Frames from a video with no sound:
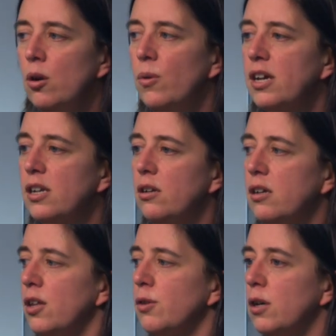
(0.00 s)
We're going to
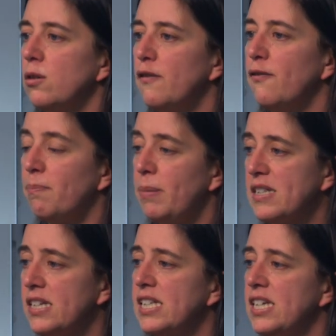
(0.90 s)
look at the role of
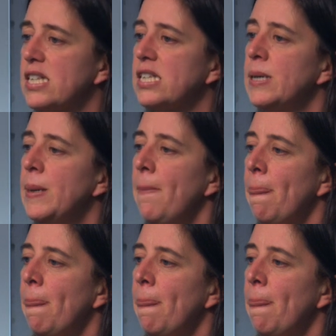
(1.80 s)
businesses,